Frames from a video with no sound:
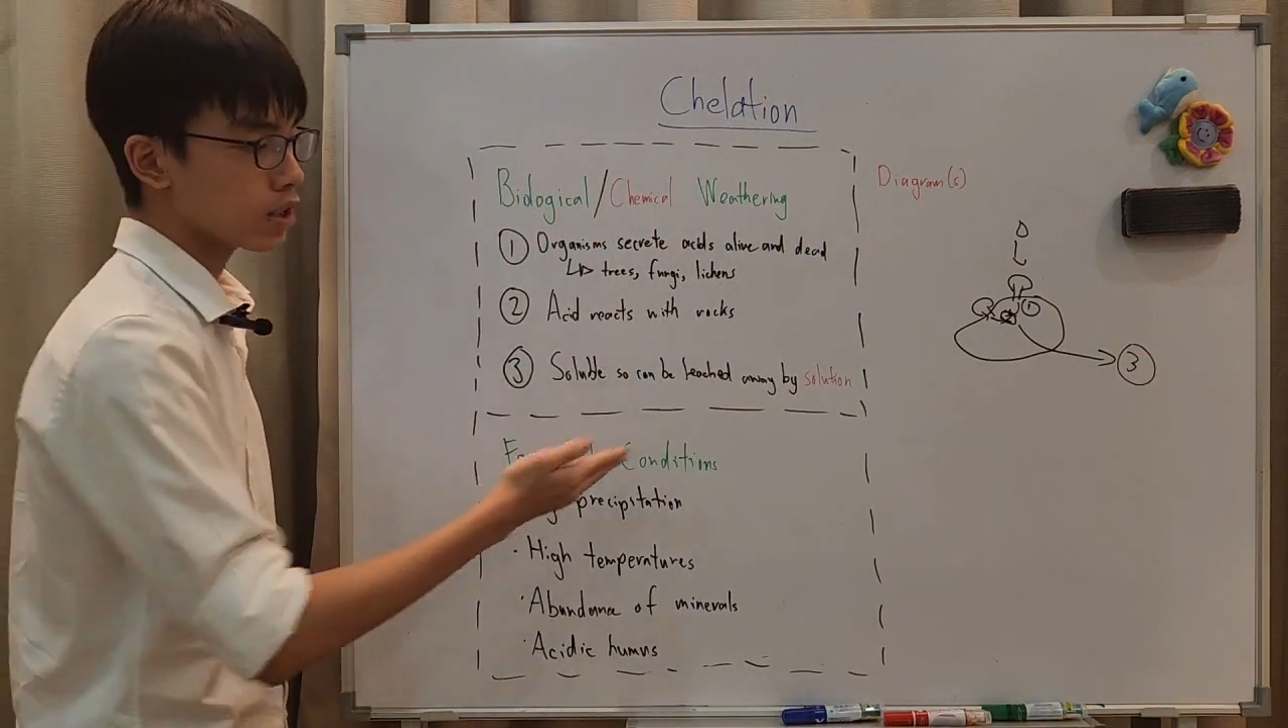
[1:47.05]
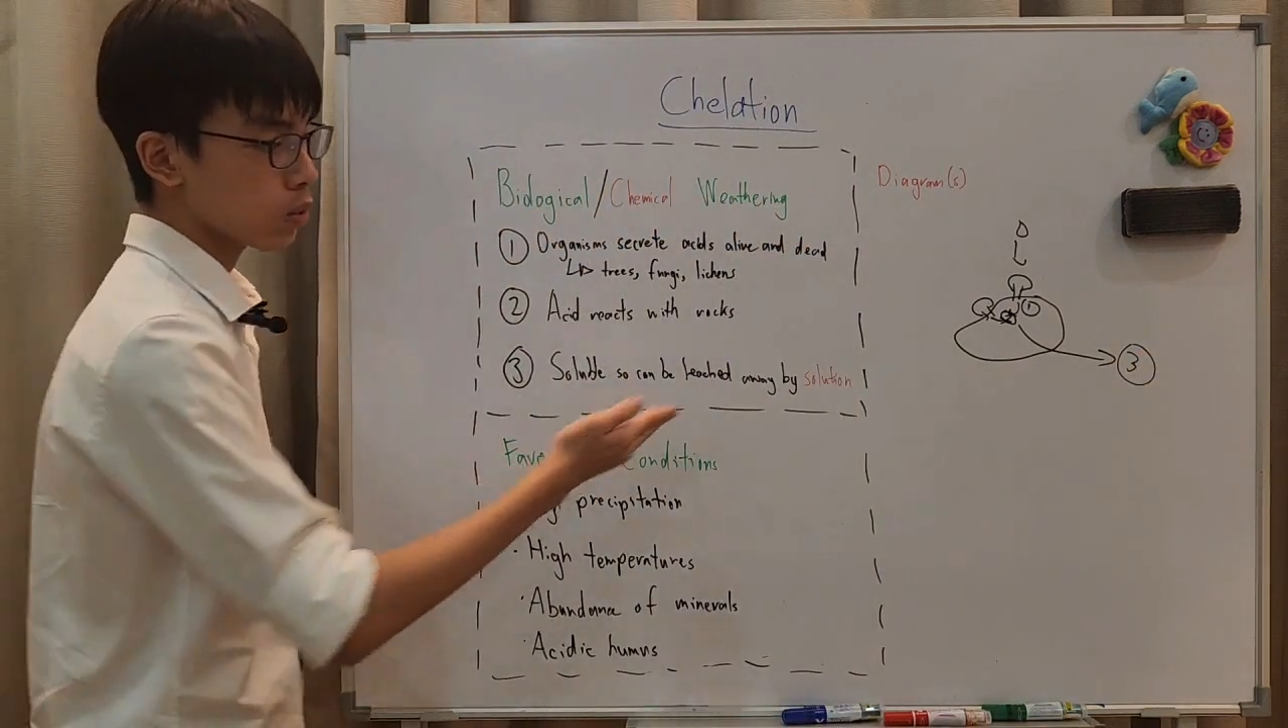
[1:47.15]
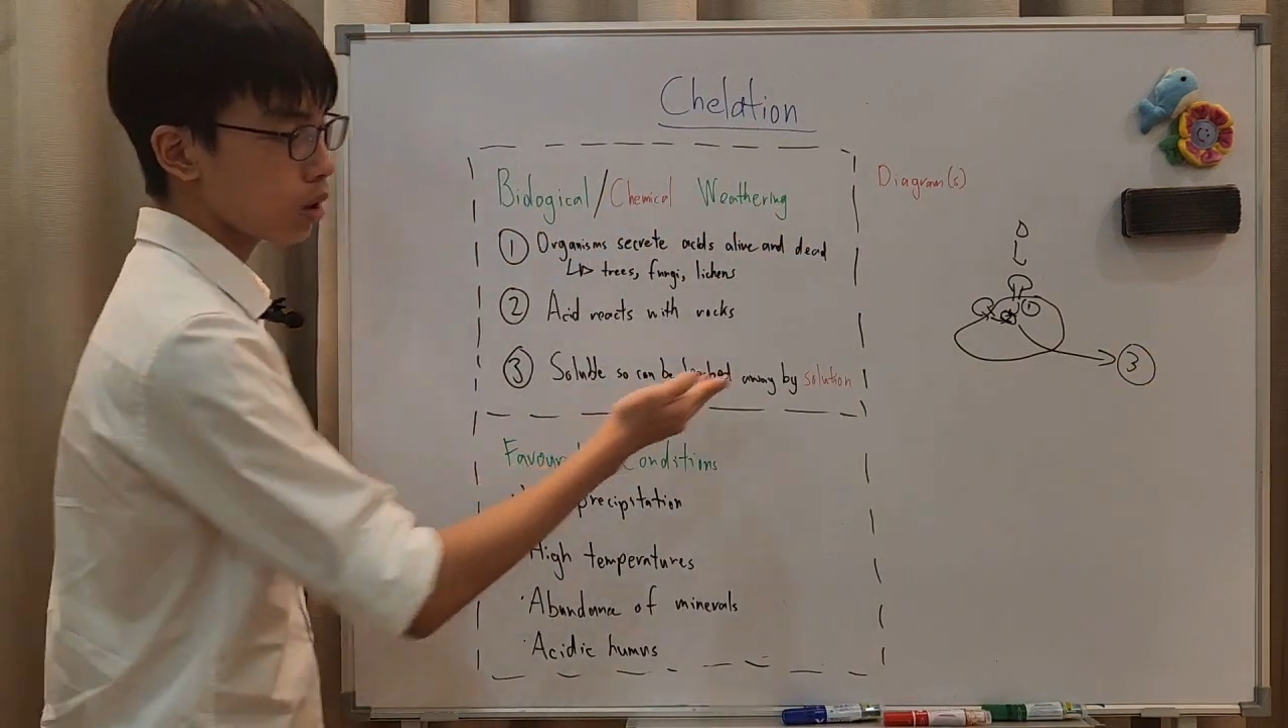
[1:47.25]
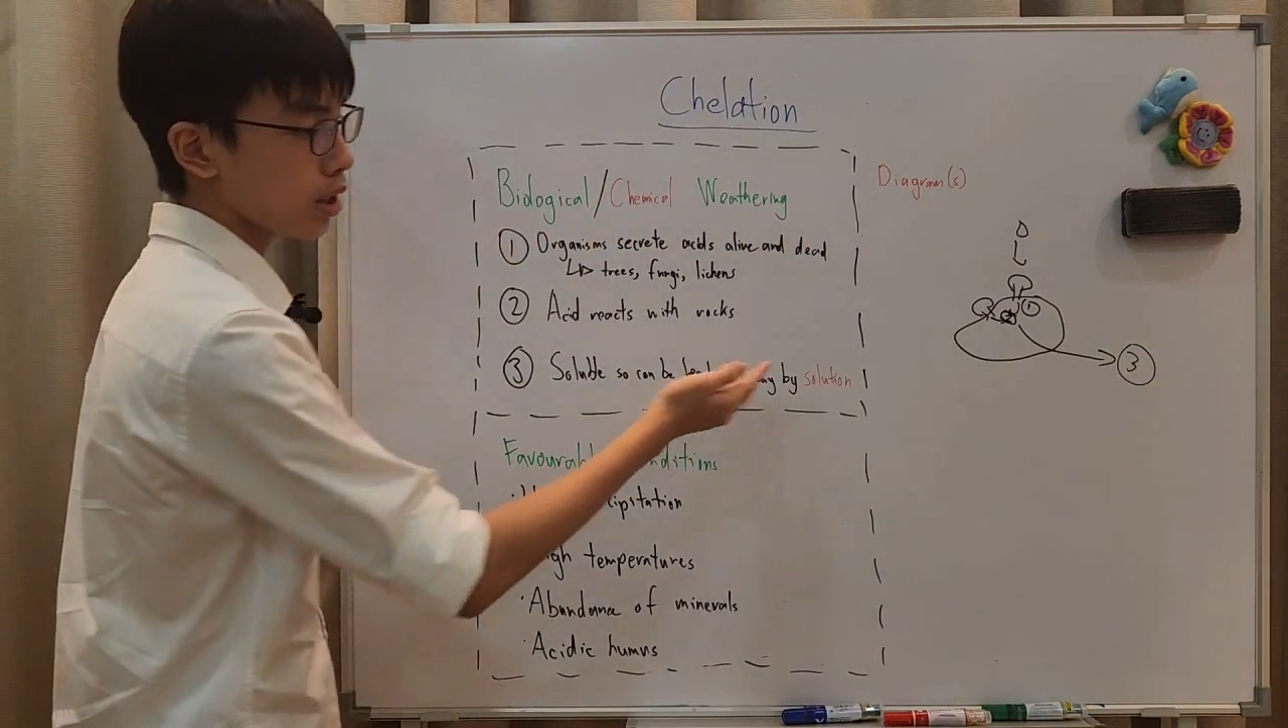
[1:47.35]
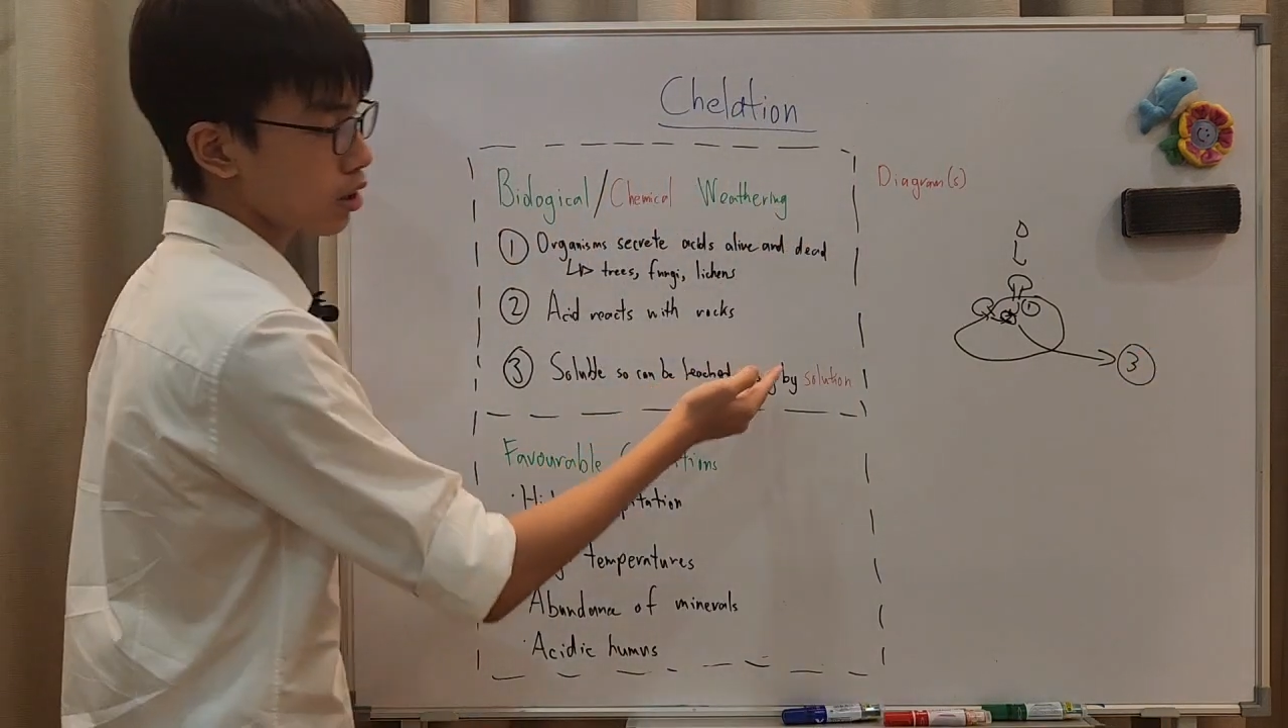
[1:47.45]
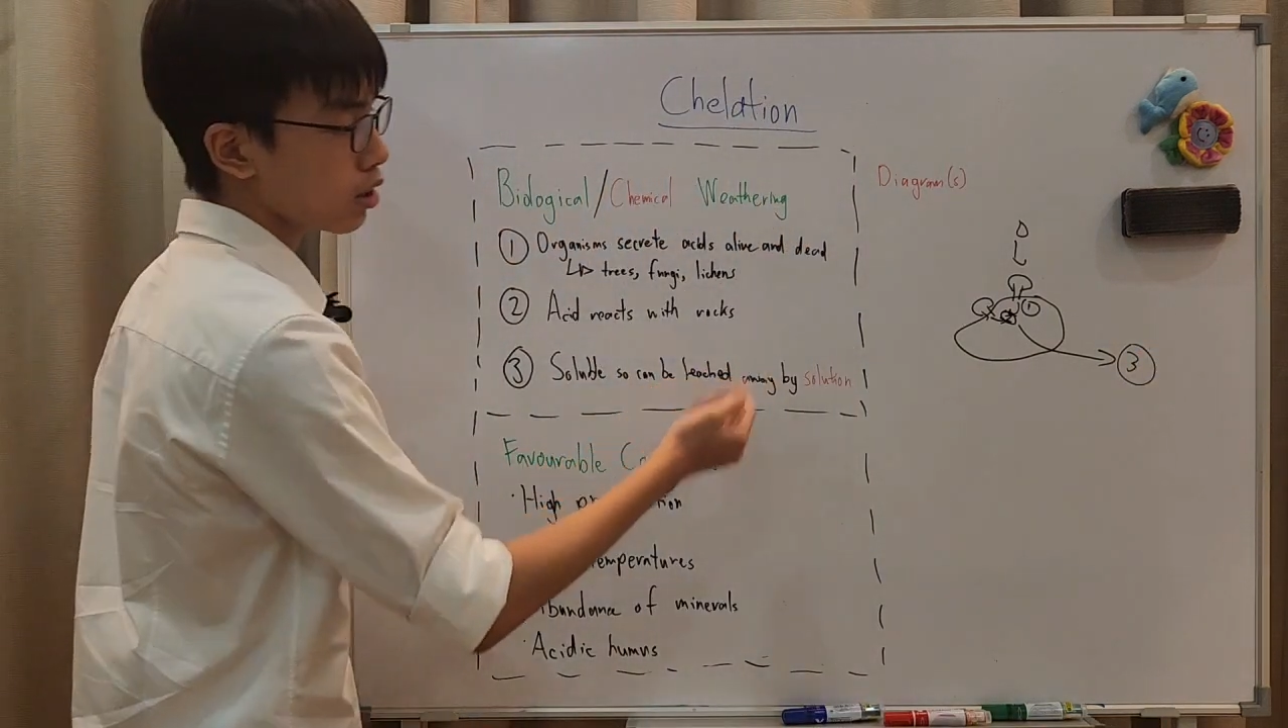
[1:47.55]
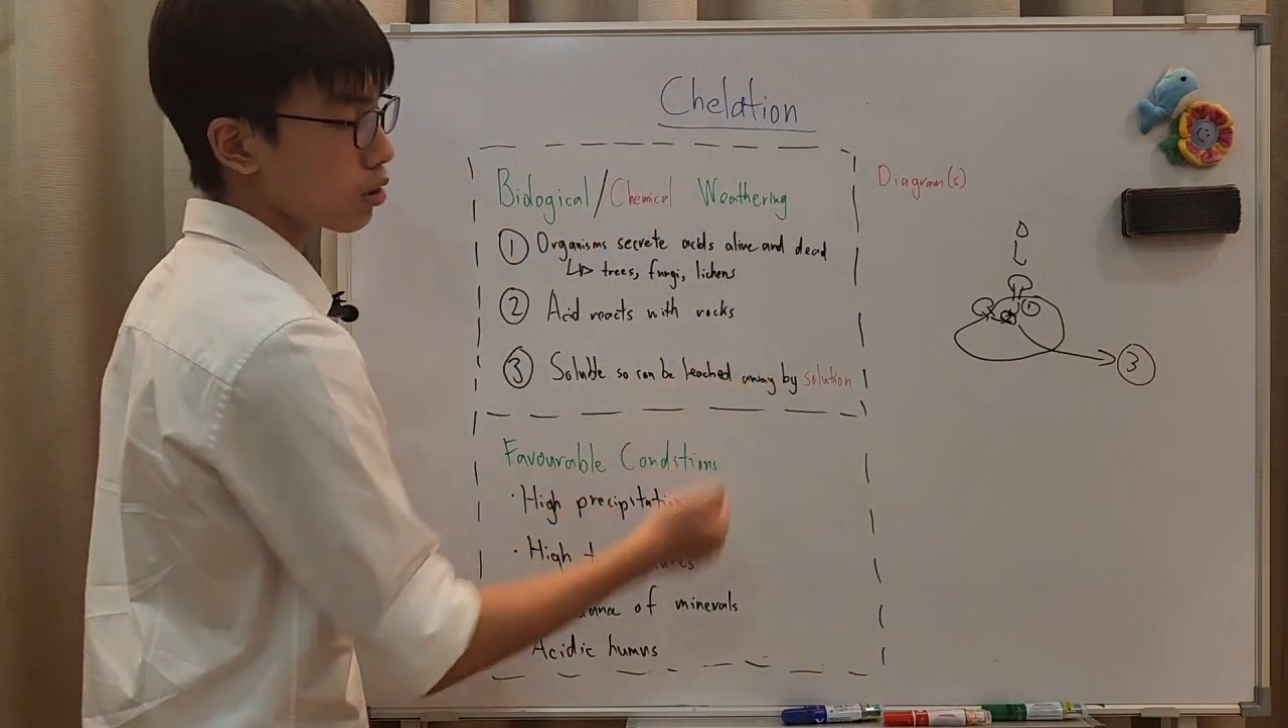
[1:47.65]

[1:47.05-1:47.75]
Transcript: as well as